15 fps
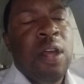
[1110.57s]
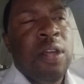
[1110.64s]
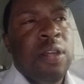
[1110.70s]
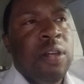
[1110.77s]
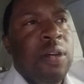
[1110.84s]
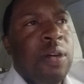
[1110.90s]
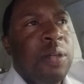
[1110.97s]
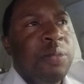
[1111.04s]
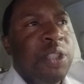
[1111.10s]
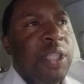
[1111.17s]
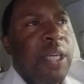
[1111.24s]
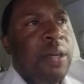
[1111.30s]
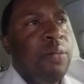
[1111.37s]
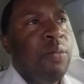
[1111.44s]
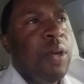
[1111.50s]
You know what I'm
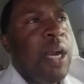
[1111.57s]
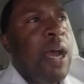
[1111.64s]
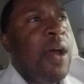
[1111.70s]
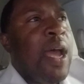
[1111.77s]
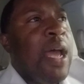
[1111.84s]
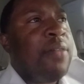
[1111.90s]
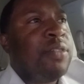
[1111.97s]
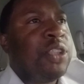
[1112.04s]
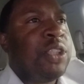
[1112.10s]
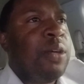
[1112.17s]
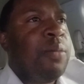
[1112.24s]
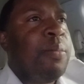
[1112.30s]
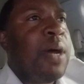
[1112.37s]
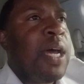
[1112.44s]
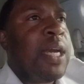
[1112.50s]
saying? Without having
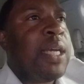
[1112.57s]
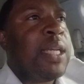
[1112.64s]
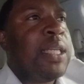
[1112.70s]
somebody to